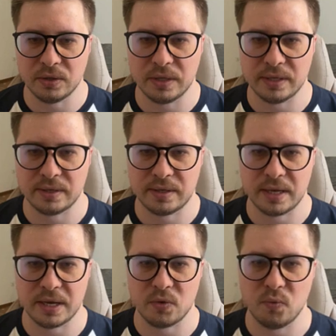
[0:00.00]
this
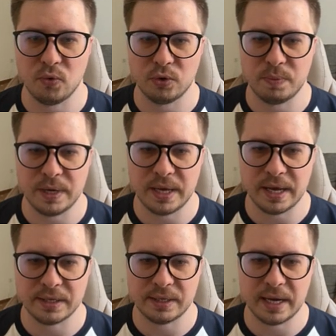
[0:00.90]
thing would be
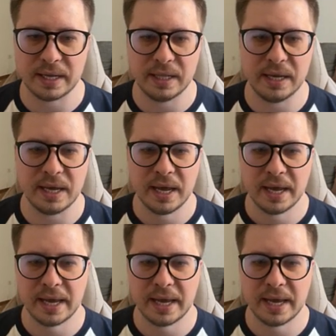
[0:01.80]
exactly